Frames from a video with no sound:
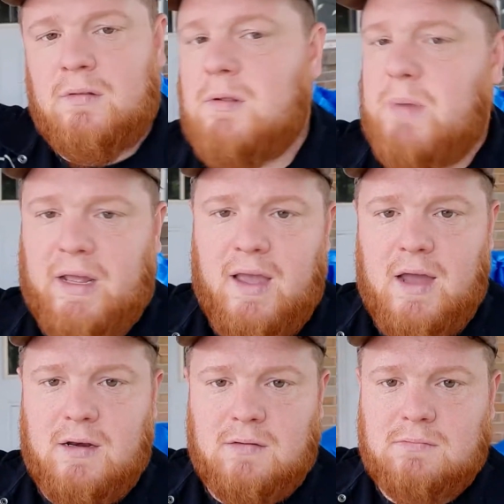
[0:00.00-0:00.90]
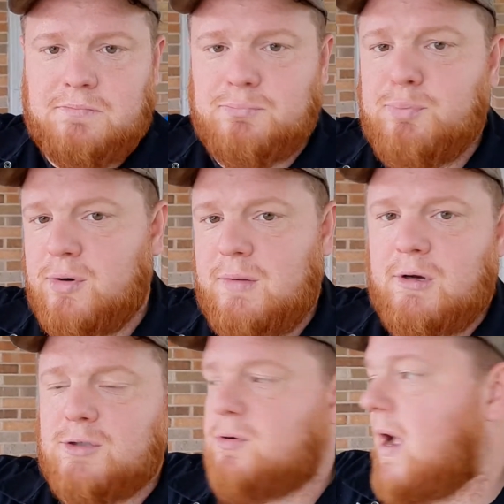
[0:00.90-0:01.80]
the bed got pretty
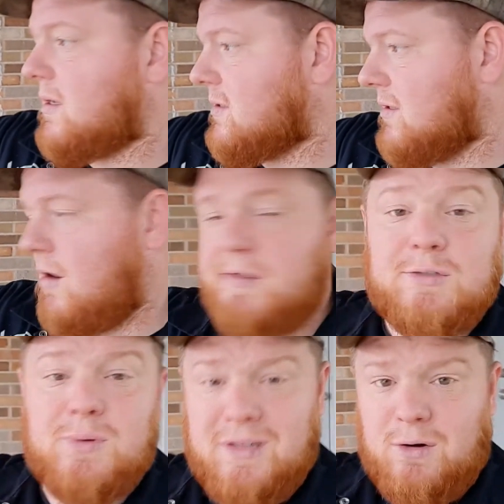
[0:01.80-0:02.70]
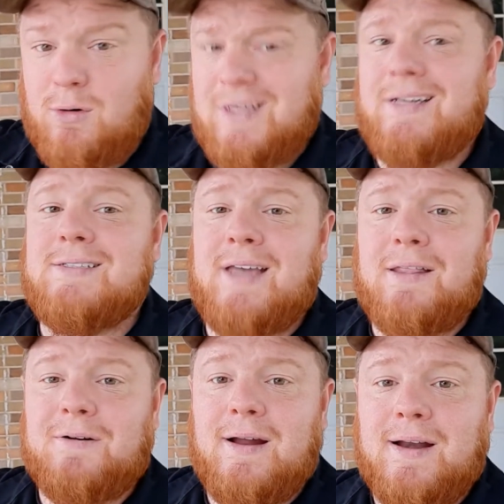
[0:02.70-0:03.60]
much wrecked, and all that's really holding it
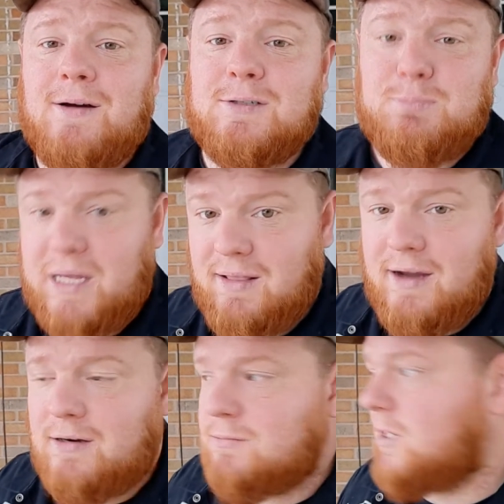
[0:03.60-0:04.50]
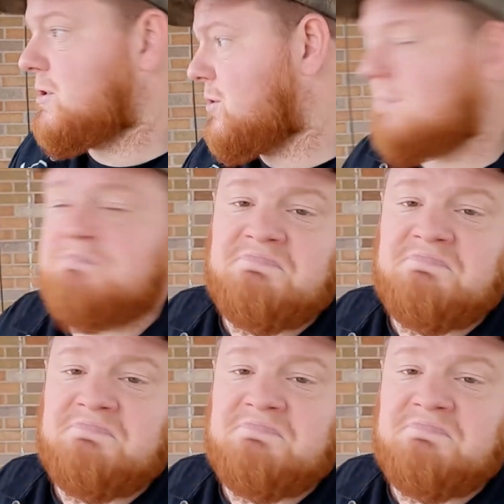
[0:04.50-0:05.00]
together right now is bed liner, which,